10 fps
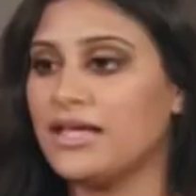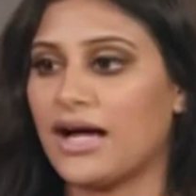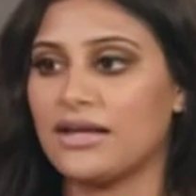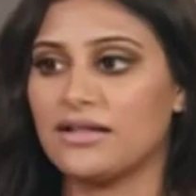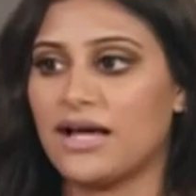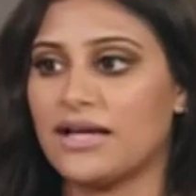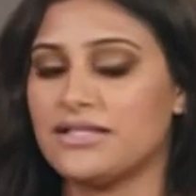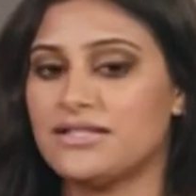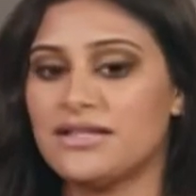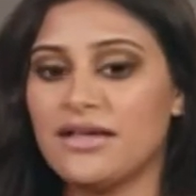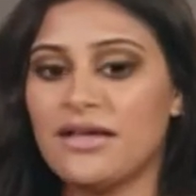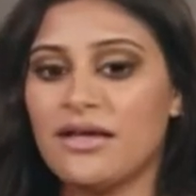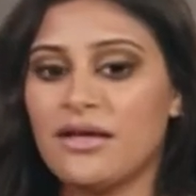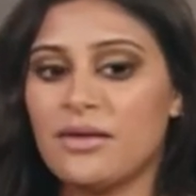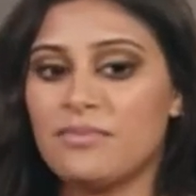idolized
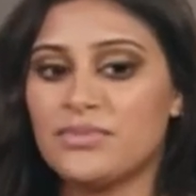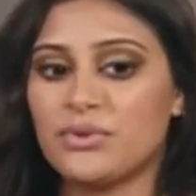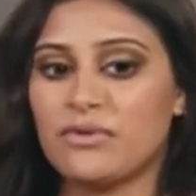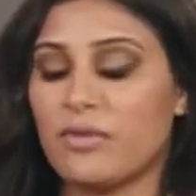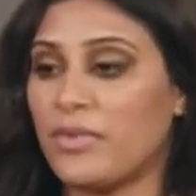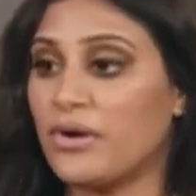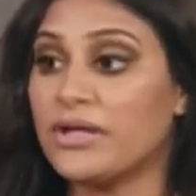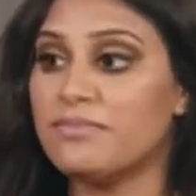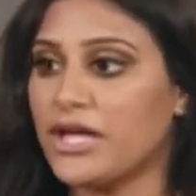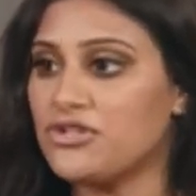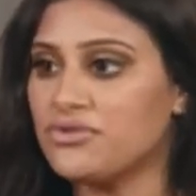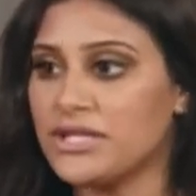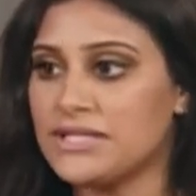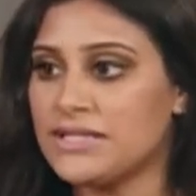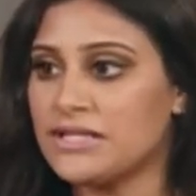sort of American
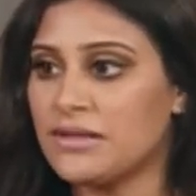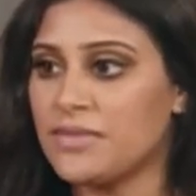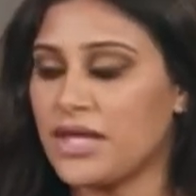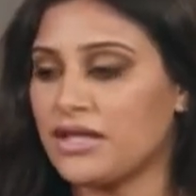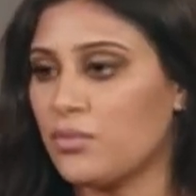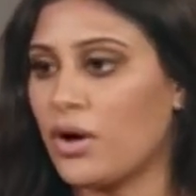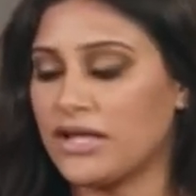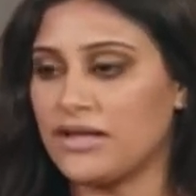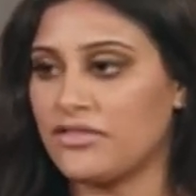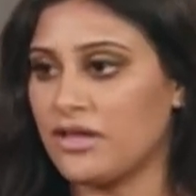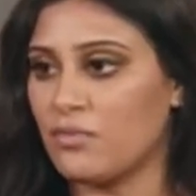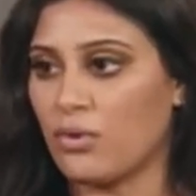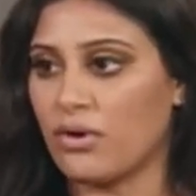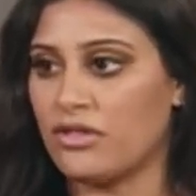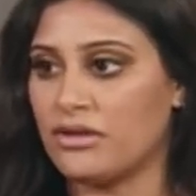patriotism, and he wanted nothing
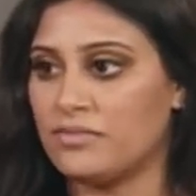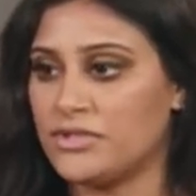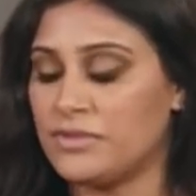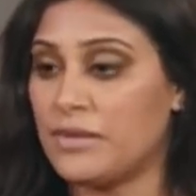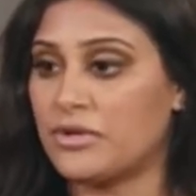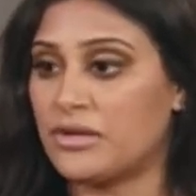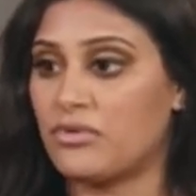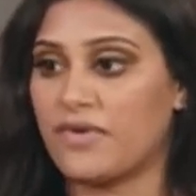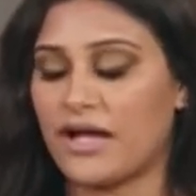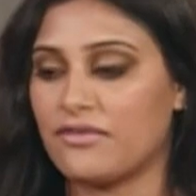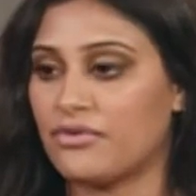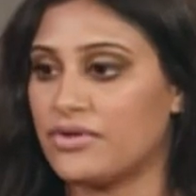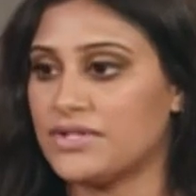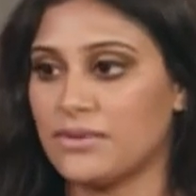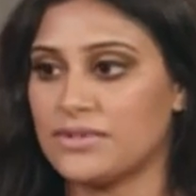more than to be able to provide for
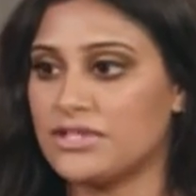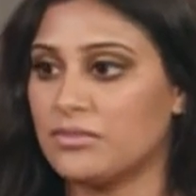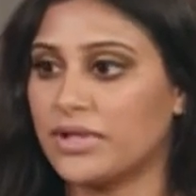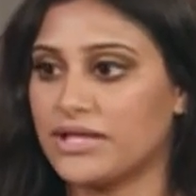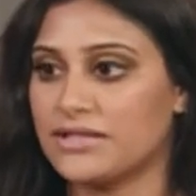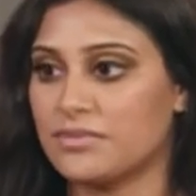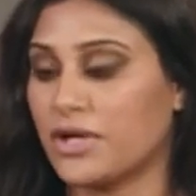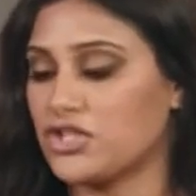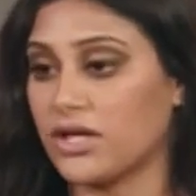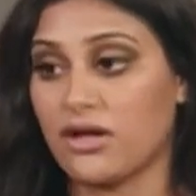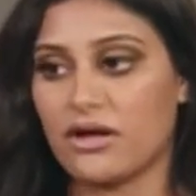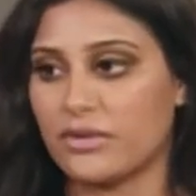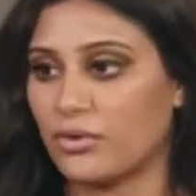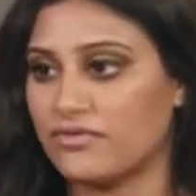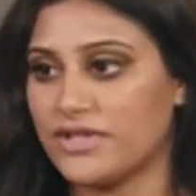his own siblings, much like Audie
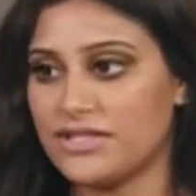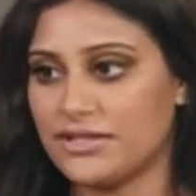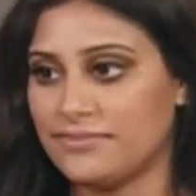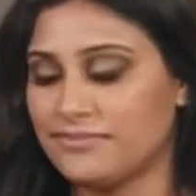Murphy did.